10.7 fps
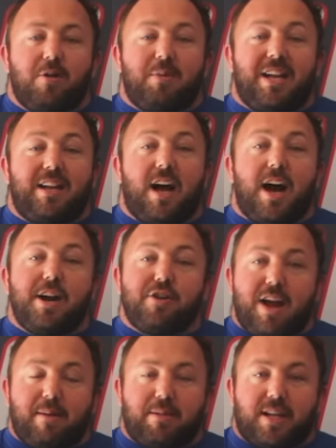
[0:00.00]
be an
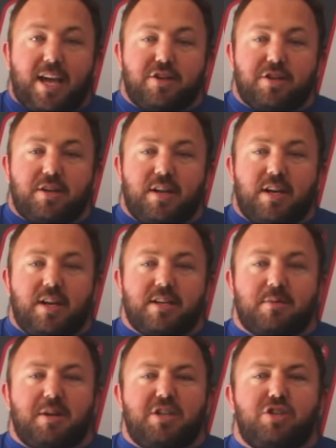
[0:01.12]
under application, it's
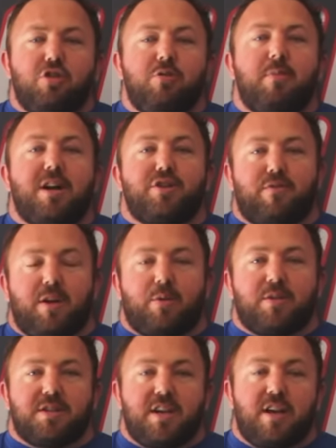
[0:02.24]
gonna to be too much
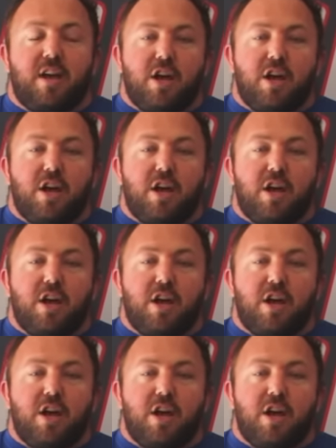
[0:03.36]
frequency,